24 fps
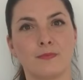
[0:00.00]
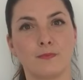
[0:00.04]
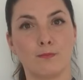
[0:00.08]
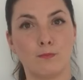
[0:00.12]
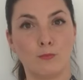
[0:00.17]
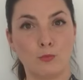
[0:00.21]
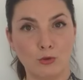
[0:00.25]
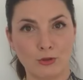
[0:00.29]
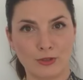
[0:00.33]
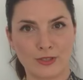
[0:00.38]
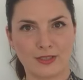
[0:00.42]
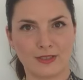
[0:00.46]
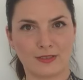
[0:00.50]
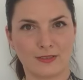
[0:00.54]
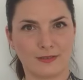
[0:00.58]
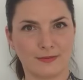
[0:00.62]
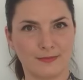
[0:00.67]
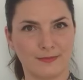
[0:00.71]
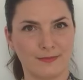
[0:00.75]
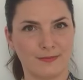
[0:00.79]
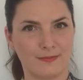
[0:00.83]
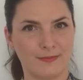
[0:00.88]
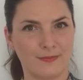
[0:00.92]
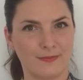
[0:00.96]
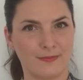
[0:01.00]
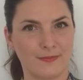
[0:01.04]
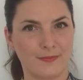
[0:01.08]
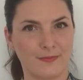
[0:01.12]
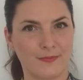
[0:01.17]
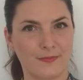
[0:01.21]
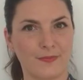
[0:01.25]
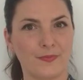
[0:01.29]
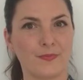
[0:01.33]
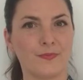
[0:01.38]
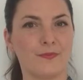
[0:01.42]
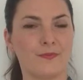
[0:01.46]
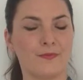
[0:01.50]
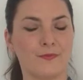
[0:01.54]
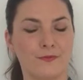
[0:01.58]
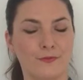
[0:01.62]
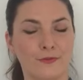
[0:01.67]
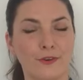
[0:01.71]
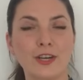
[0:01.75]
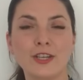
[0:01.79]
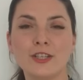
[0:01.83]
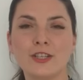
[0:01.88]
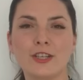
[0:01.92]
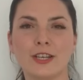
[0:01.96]
Must.
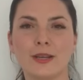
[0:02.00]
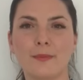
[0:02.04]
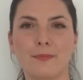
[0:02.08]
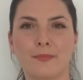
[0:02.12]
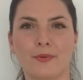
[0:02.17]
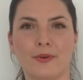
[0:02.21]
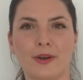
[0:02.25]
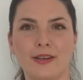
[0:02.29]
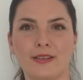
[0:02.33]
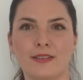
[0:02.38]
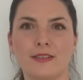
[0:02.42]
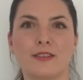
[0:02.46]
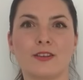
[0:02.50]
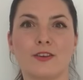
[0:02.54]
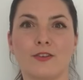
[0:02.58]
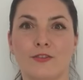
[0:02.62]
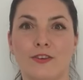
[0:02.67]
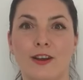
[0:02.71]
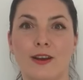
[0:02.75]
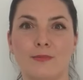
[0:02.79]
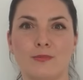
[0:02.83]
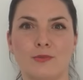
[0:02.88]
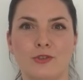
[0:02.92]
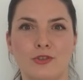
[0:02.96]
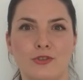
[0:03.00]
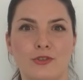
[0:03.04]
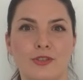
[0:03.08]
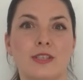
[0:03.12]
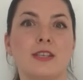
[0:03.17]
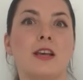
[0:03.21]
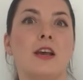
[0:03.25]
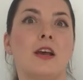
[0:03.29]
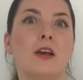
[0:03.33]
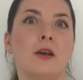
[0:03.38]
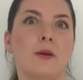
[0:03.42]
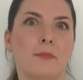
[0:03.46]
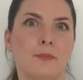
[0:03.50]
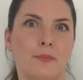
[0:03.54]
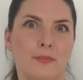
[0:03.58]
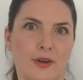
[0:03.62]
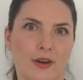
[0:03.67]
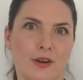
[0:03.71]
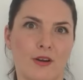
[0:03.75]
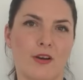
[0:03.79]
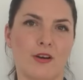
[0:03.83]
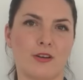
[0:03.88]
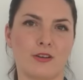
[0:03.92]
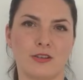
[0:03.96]
Freshly pressed grape juice
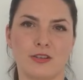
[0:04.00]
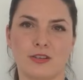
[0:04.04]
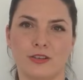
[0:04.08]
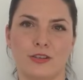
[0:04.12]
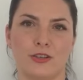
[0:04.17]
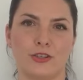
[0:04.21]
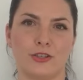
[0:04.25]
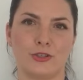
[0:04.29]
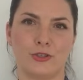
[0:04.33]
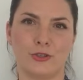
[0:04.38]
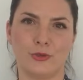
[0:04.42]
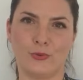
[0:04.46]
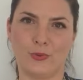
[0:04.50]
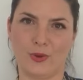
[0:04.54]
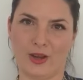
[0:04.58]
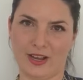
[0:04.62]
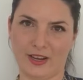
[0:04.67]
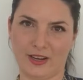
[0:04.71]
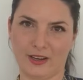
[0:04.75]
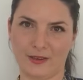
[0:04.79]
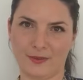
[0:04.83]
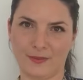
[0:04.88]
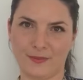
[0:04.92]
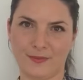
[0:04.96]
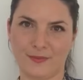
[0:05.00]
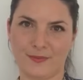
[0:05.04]
precursor to wine.